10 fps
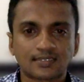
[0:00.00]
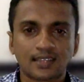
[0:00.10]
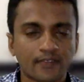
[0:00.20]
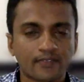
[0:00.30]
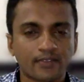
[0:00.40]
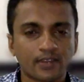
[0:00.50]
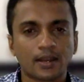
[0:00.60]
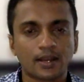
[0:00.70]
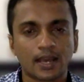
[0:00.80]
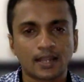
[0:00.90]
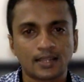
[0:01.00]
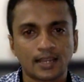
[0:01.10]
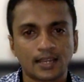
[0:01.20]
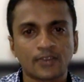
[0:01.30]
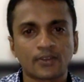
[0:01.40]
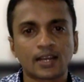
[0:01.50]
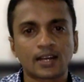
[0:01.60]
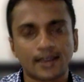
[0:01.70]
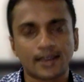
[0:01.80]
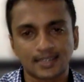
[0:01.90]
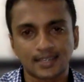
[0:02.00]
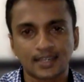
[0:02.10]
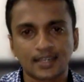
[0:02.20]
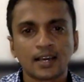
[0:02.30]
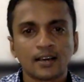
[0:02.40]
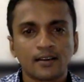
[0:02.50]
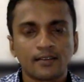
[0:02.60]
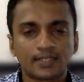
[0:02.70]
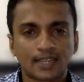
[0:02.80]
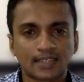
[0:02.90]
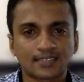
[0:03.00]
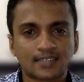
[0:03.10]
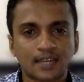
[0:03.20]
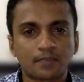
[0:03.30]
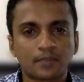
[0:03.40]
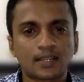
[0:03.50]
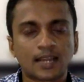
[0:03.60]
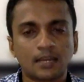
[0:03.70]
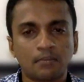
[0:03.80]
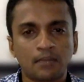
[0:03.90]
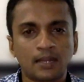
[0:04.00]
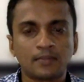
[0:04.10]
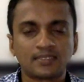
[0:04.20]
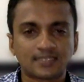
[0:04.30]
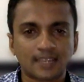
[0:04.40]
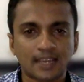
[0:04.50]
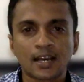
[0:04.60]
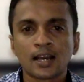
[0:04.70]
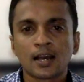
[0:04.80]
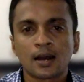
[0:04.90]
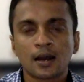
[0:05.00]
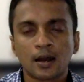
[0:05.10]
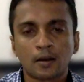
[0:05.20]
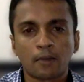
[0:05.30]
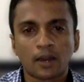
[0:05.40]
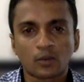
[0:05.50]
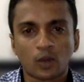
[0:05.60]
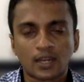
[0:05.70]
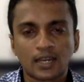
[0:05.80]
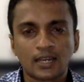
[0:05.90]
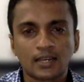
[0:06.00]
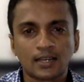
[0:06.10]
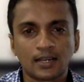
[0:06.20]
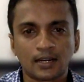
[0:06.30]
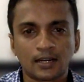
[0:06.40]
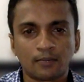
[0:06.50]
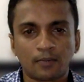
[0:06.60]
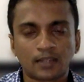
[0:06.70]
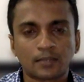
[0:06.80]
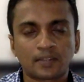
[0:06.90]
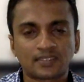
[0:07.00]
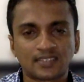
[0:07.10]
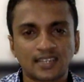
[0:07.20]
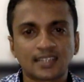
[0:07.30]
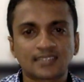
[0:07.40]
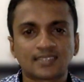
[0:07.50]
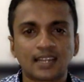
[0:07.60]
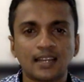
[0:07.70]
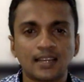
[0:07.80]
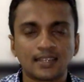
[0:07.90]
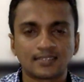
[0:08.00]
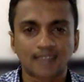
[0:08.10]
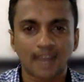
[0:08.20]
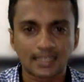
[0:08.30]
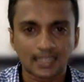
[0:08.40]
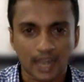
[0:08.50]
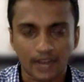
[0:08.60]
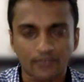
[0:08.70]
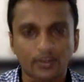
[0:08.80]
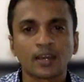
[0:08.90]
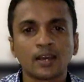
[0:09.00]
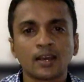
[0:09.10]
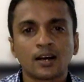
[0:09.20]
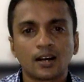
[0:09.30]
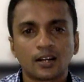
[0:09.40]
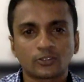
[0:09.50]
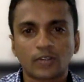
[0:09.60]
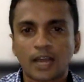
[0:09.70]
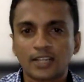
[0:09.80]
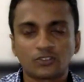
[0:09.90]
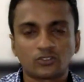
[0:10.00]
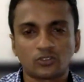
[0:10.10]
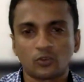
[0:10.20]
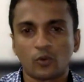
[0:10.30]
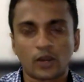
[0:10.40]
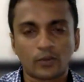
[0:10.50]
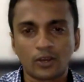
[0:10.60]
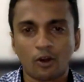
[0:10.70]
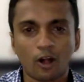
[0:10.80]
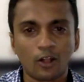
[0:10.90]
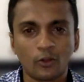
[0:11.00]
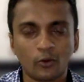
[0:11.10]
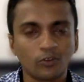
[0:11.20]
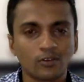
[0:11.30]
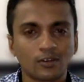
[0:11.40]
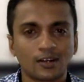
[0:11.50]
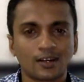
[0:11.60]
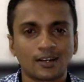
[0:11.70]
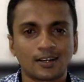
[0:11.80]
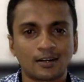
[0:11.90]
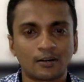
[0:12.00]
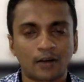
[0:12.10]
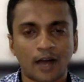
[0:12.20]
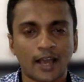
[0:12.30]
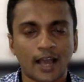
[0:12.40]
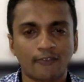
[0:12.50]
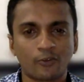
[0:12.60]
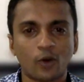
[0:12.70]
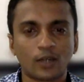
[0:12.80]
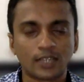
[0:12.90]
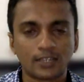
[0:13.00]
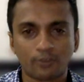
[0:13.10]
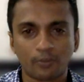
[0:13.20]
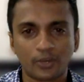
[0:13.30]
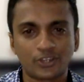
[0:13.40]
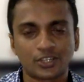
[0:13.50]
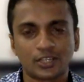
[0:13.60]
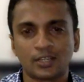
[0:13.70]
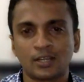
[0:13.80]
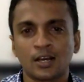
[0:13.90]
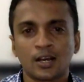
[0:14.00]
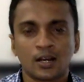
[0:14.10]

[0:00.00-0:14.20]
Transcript: the country, but again, then he recorrected it with another statement that he made a mistake, but the president is still inside the country. So that is what we all know. I have no other information